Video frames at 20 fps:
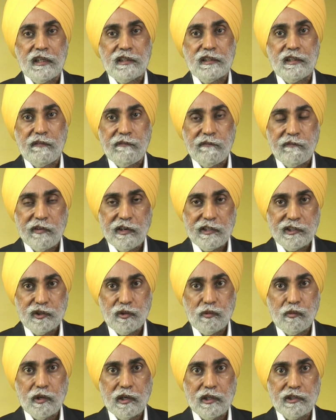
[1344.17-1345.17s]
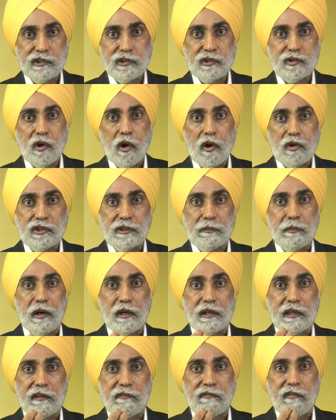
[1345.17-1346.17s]
The first verse talks
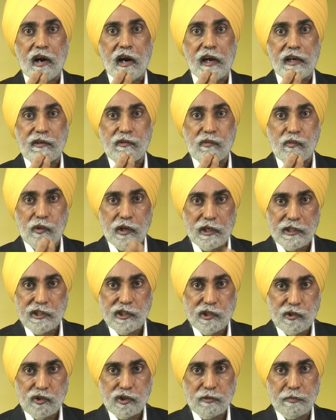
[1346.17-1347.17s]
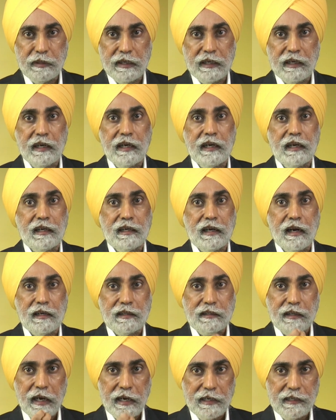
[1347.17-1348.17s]
about divine virtues being
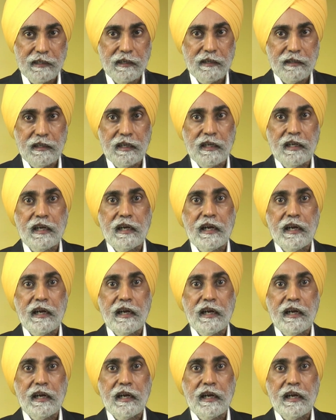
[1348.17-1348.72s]
inculcated,